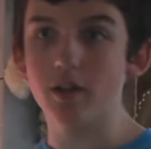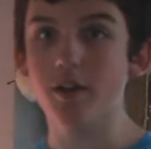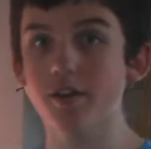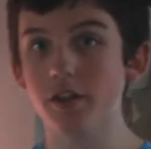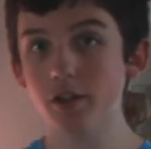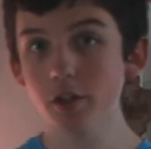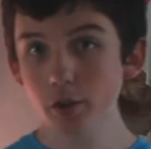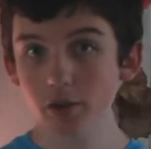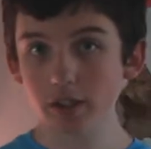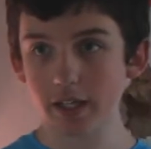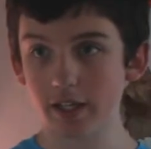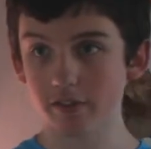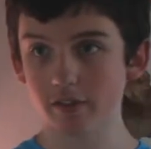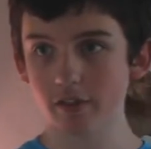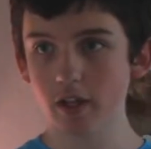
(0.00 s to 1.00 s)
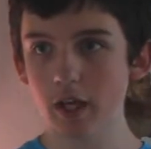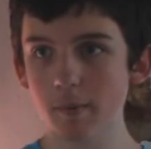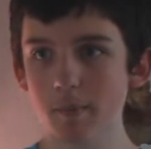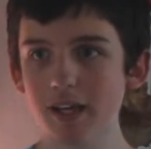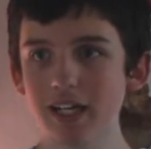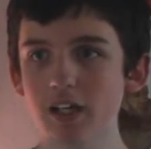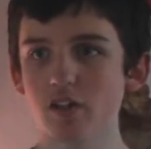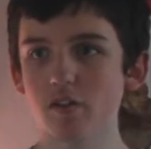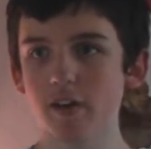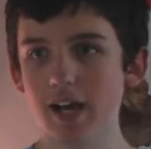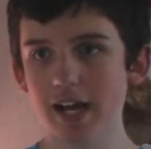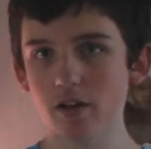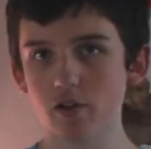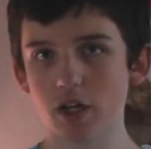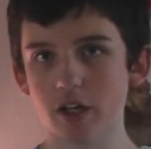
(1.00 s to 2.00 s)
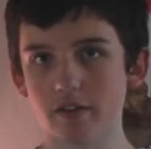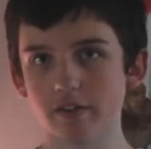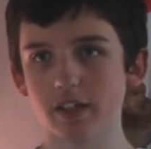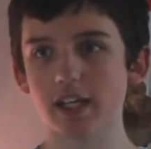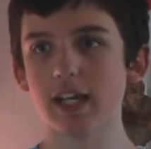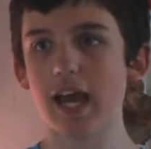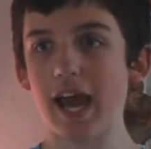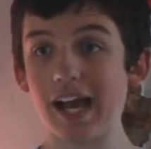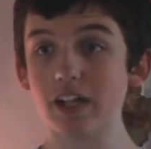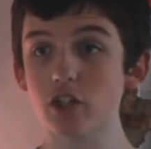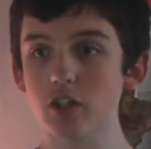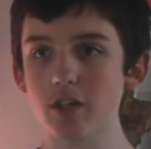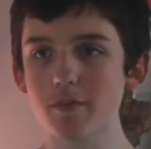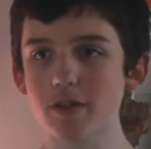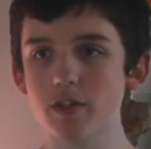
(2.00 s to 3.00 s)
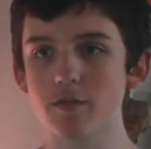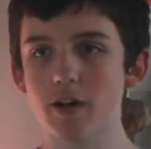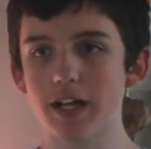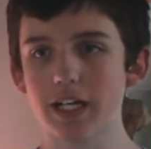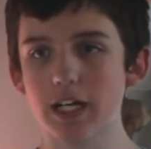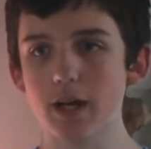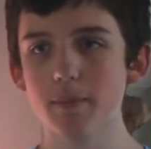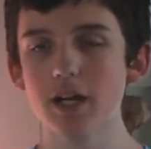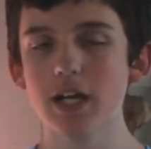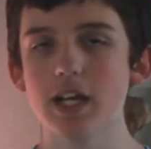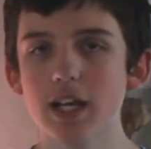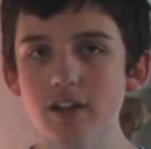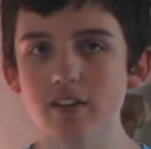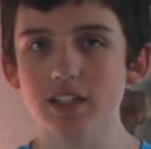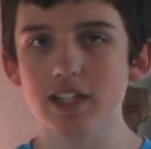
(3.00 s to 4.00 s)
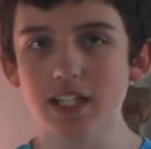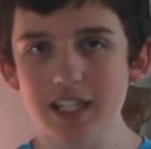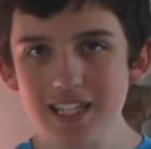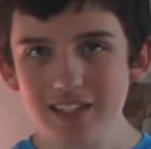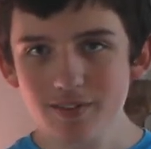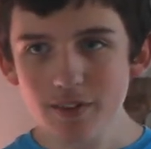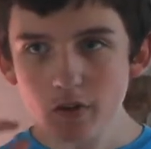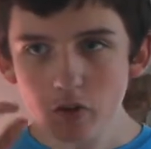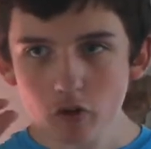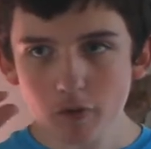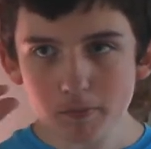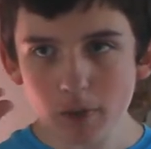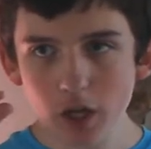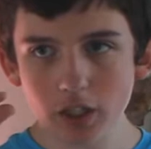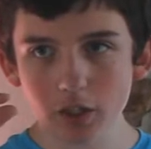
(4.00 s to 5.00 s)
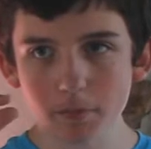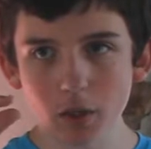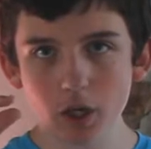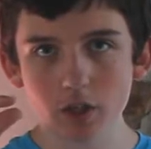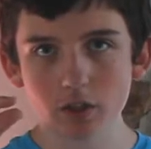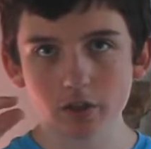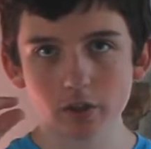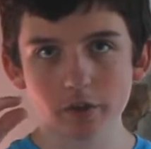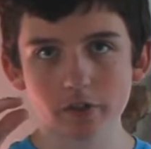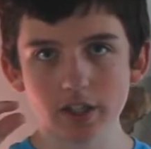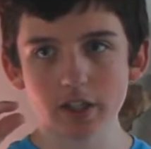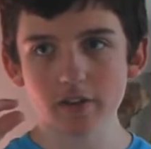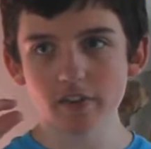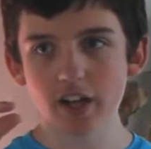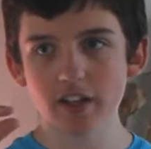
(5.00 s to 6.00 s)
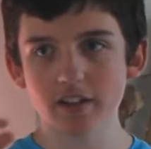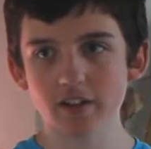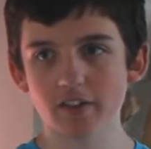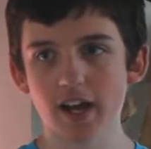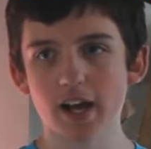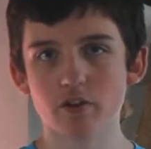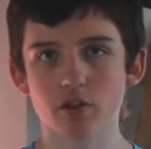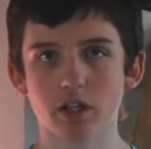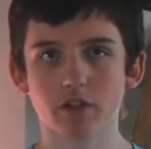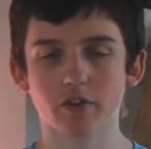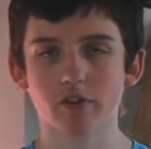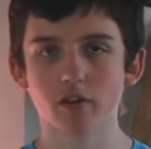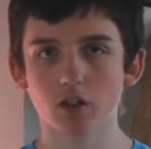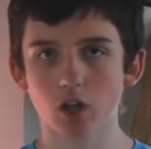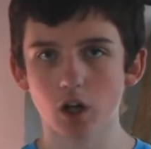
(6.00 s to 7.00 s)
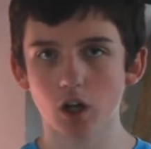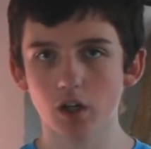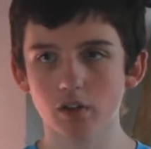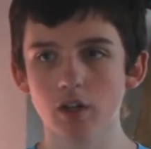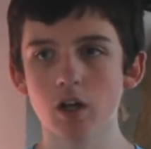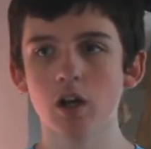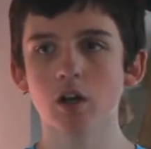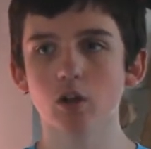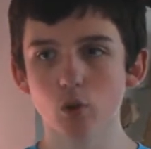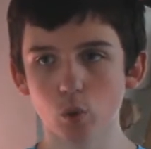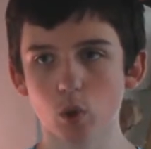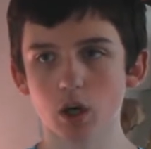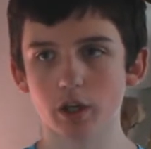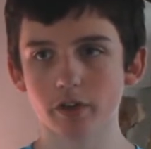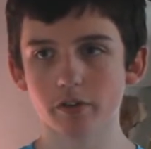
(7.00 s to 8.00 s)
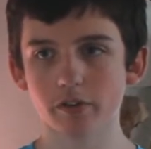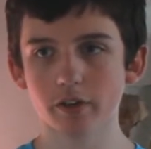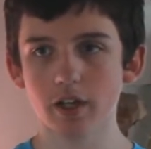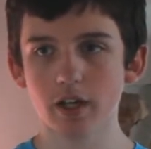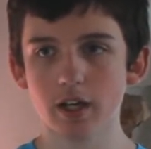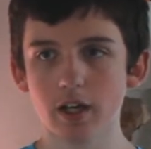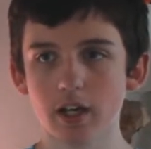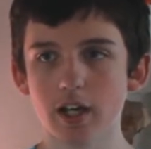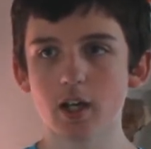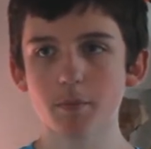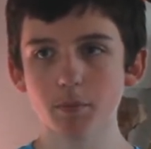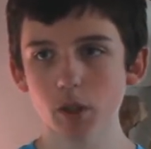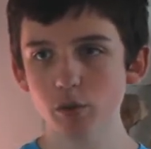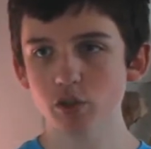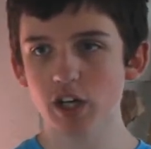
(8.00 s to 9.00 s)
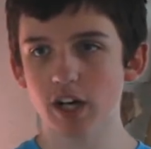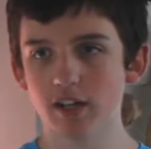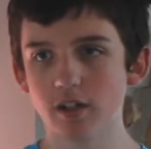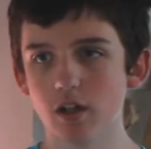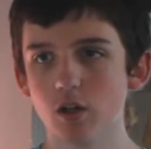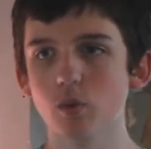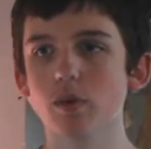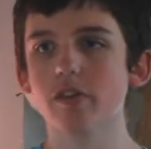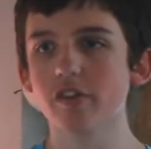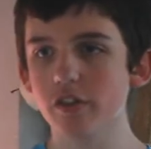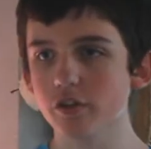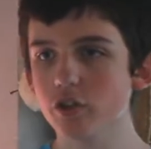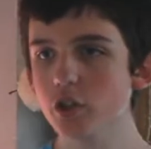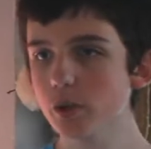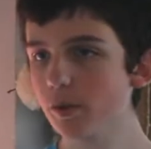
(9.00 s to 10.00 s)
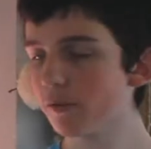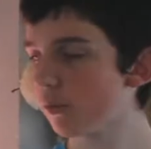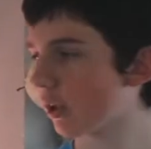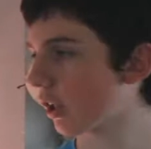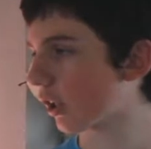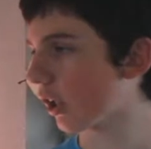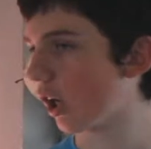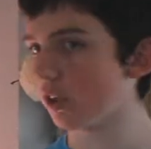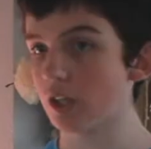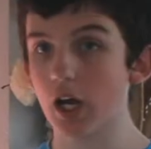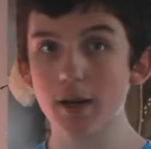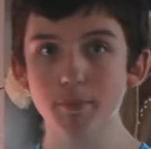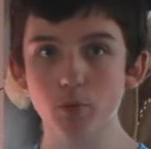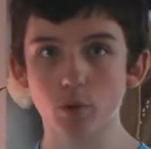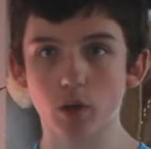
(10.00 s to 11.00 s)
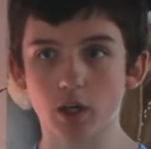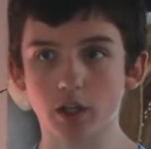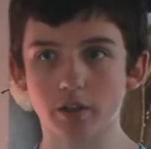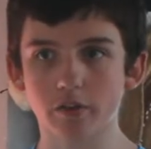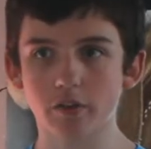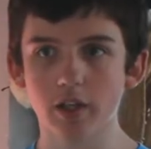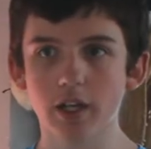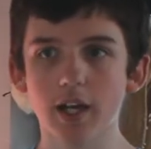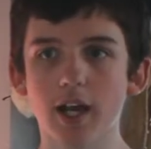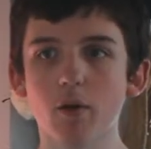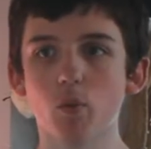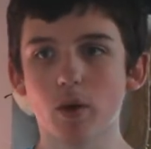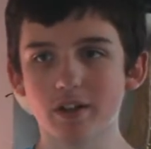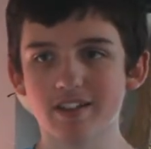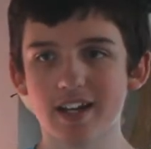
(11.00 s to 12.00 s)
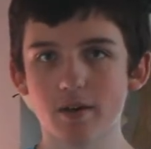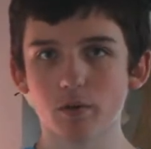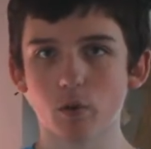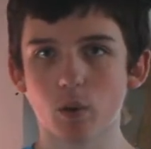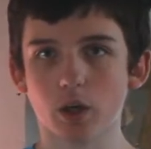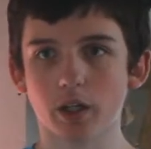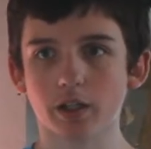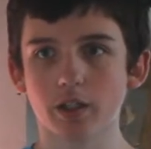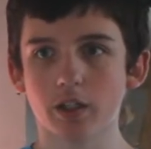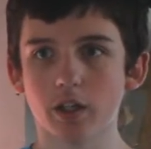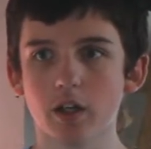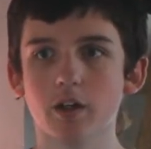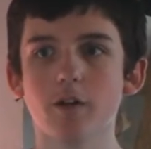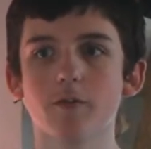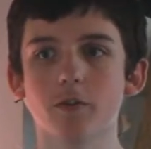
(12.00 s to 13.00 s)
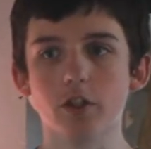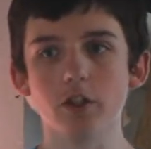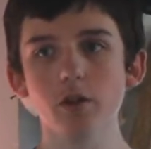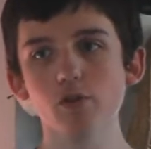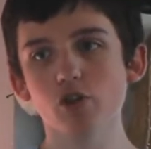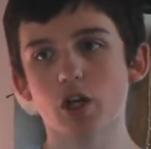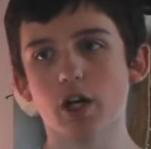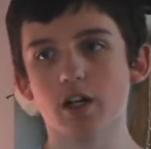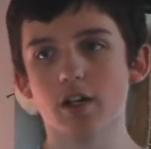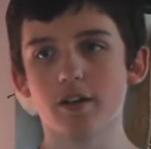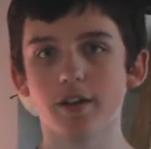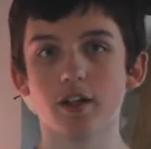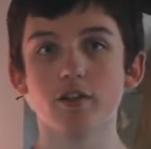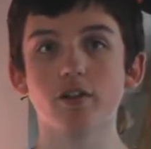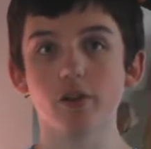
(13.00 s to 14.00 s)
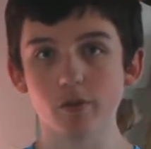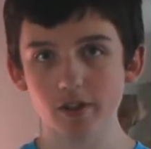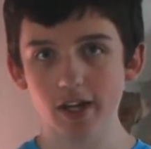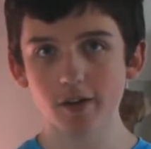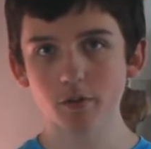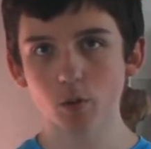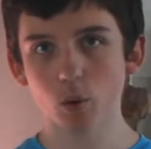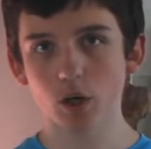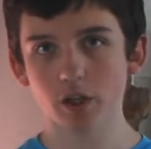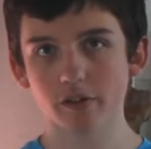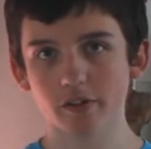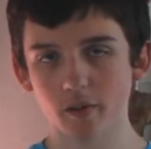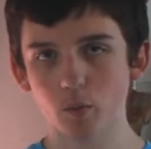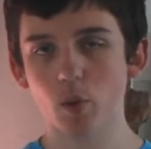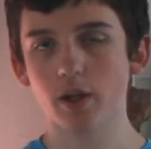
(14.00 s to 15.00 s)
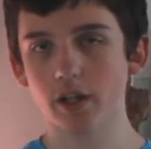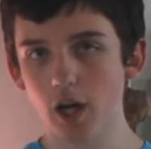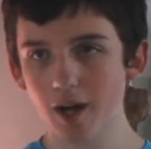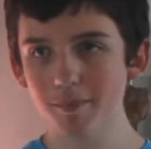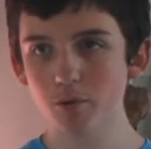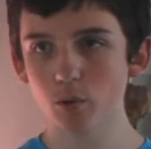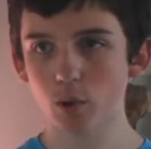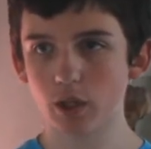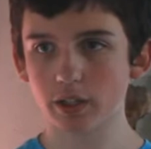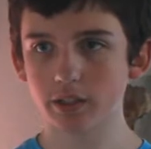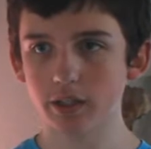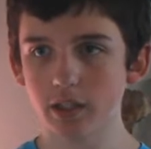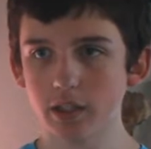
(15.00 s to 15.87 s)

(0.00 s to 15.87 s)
The nucleus, made out of hadrons, can actually be divided up into even smaller particles inside these hadrons, called quarks. In a proton, we see 2 of what are called up quarks and 1 down quark. For the neutron, there are 2 down quarks and 1 up quark.